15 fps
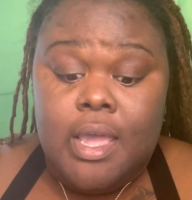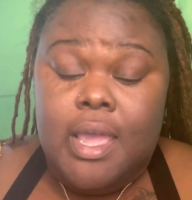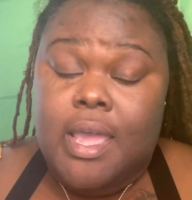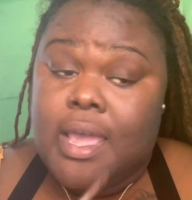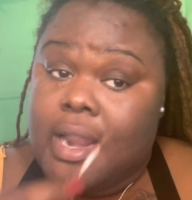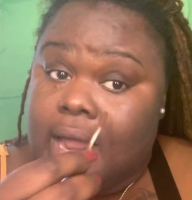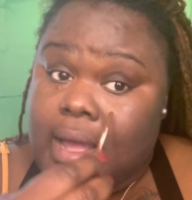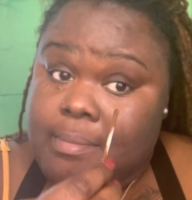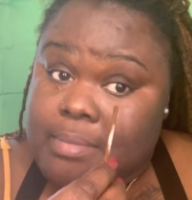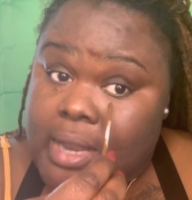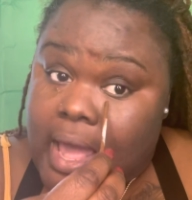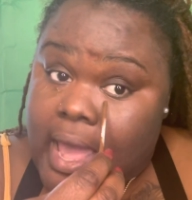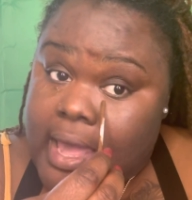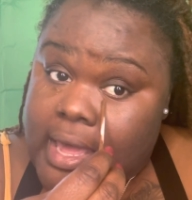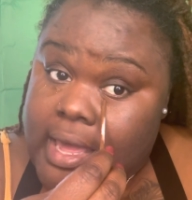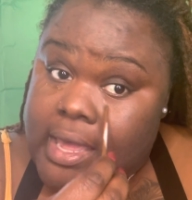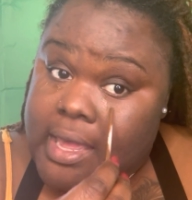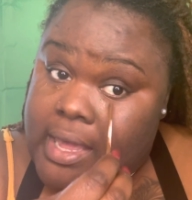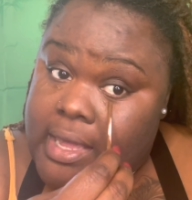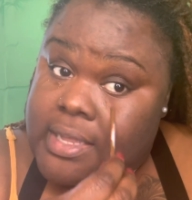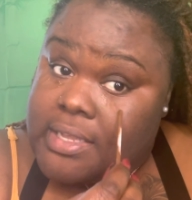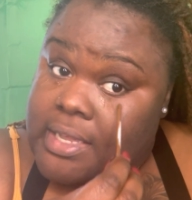And I'm like,
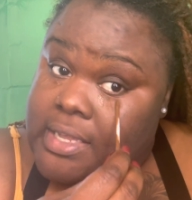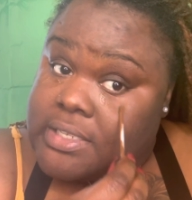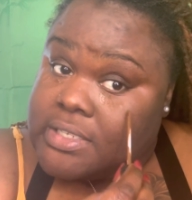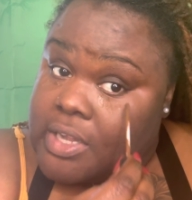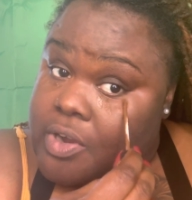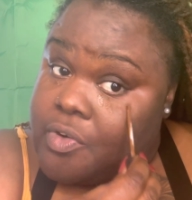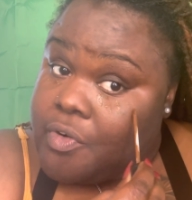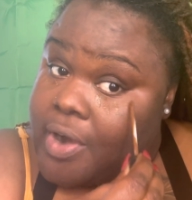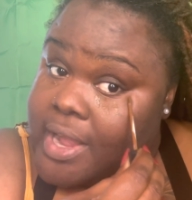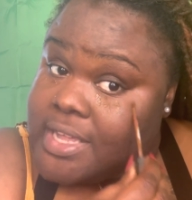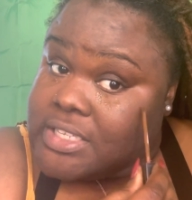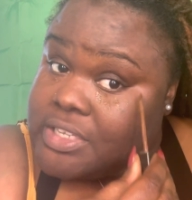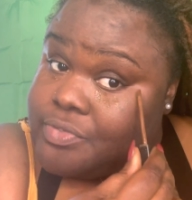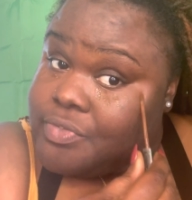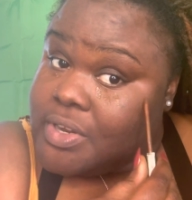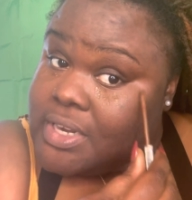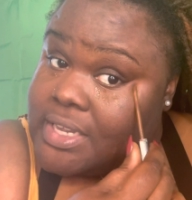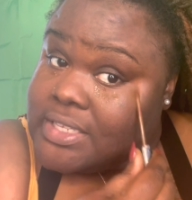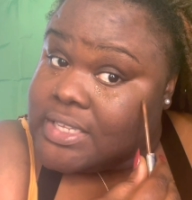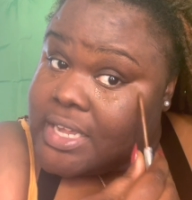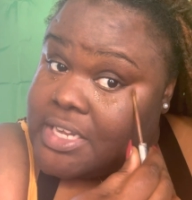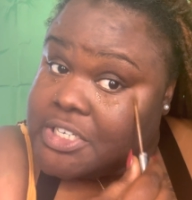it's a crazy
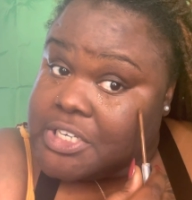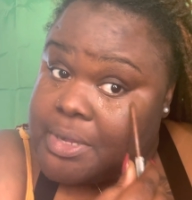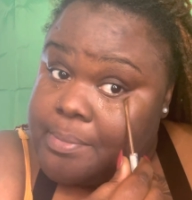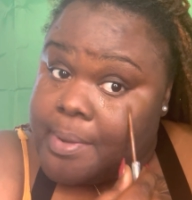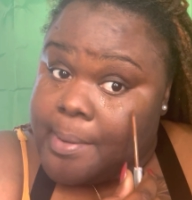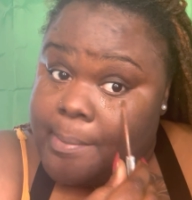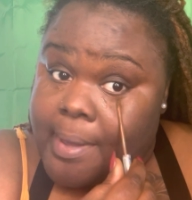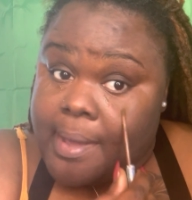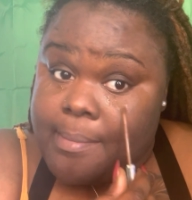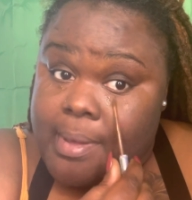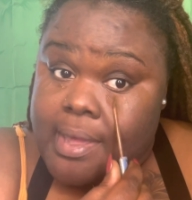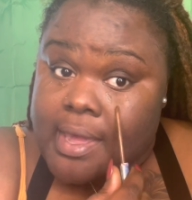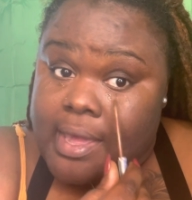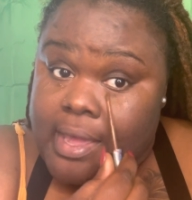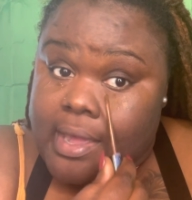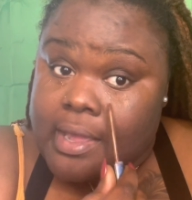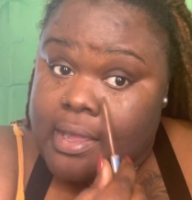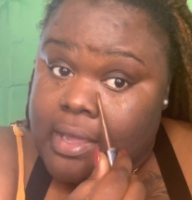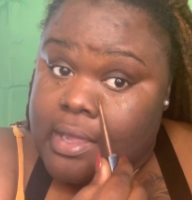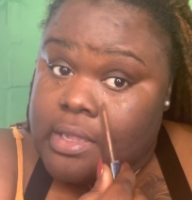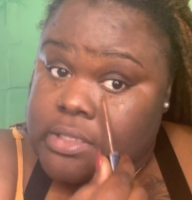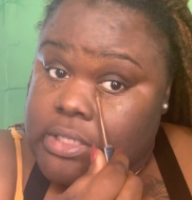realization, but baby,
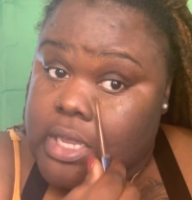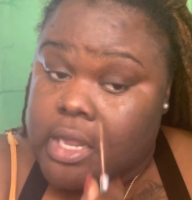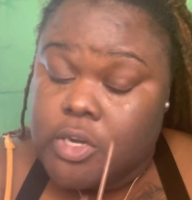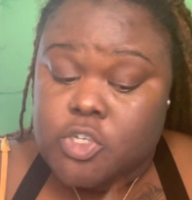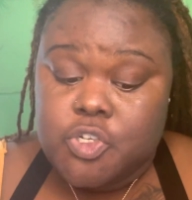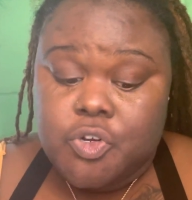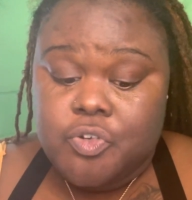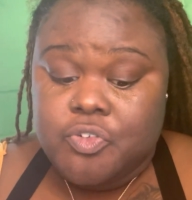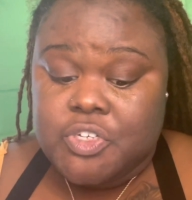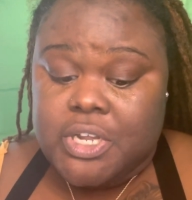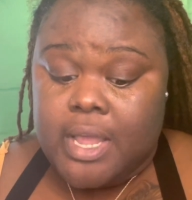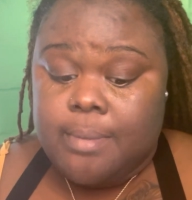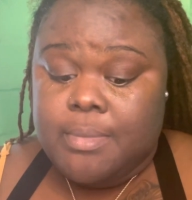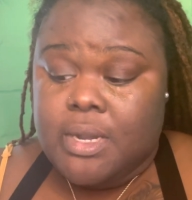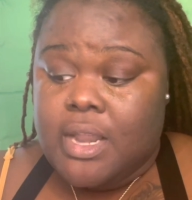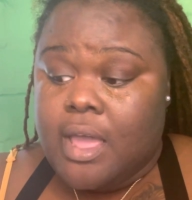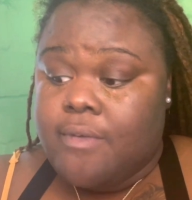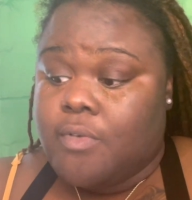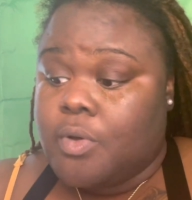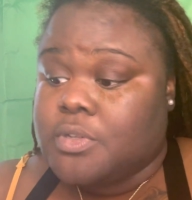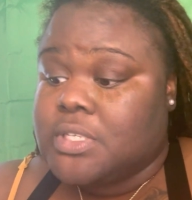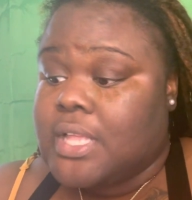tell the truth, shame the
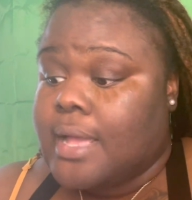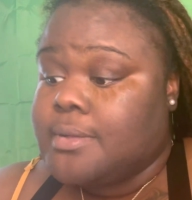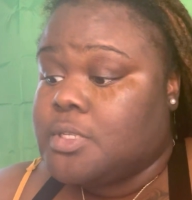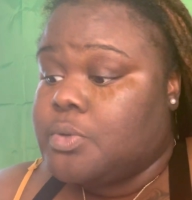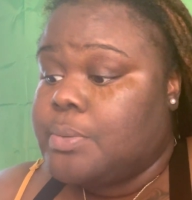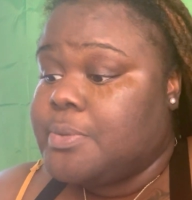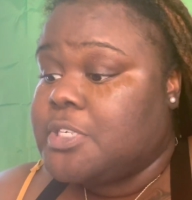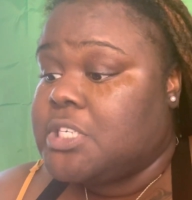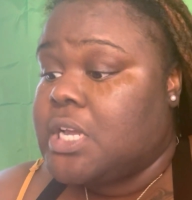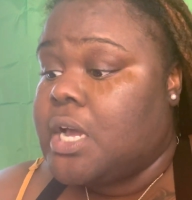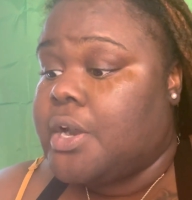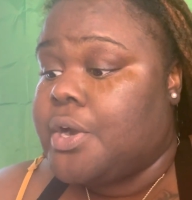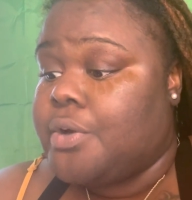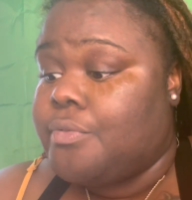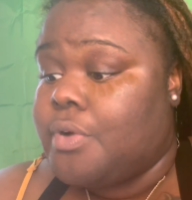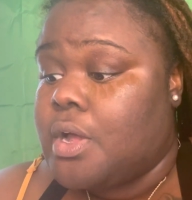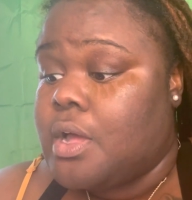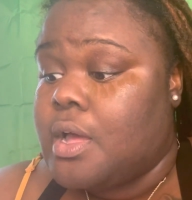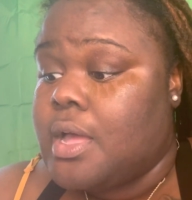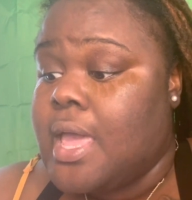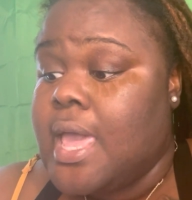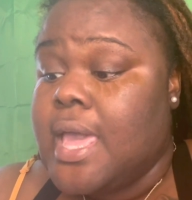devil. Stop sweeping shit under the
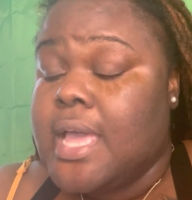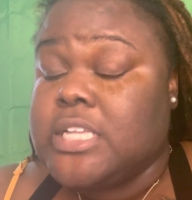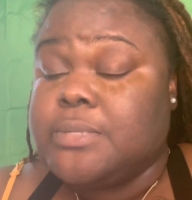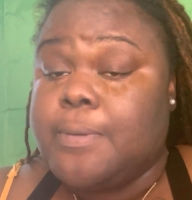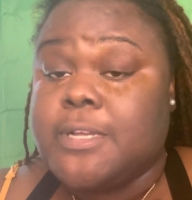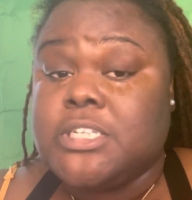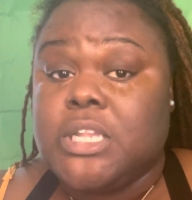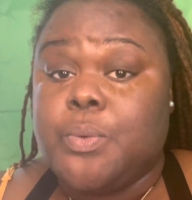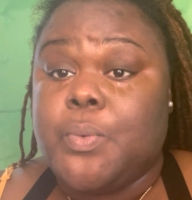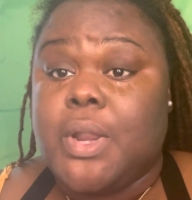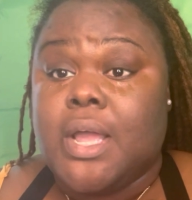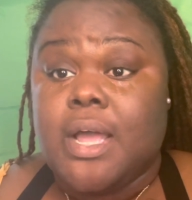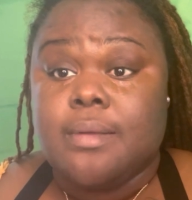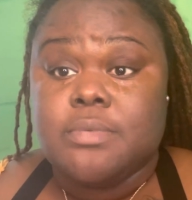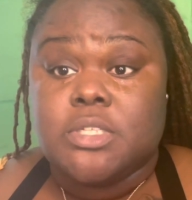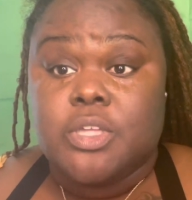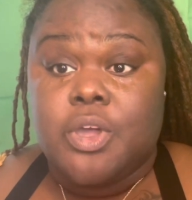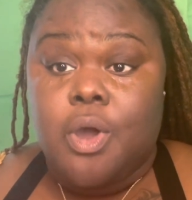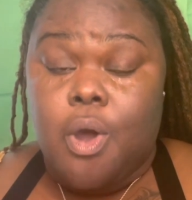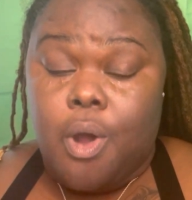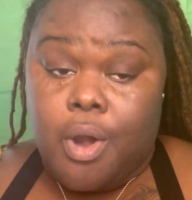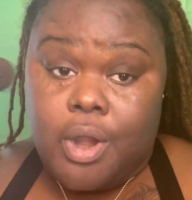rug, especially when it comes to
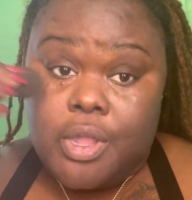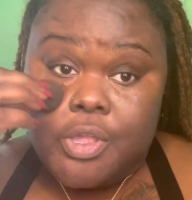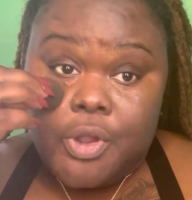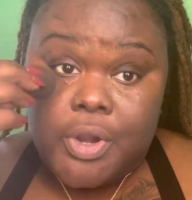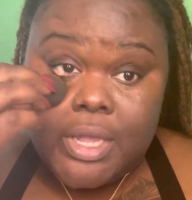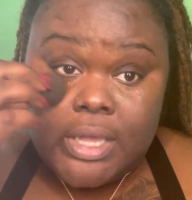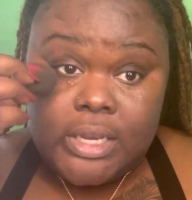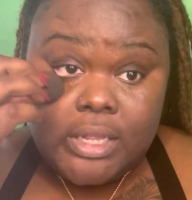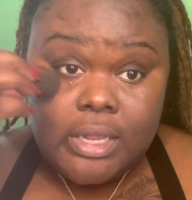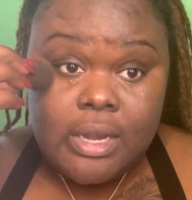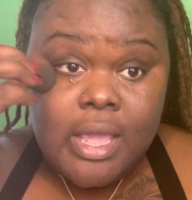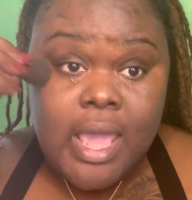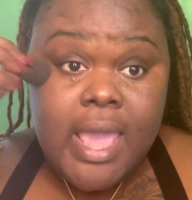your heart and your healing.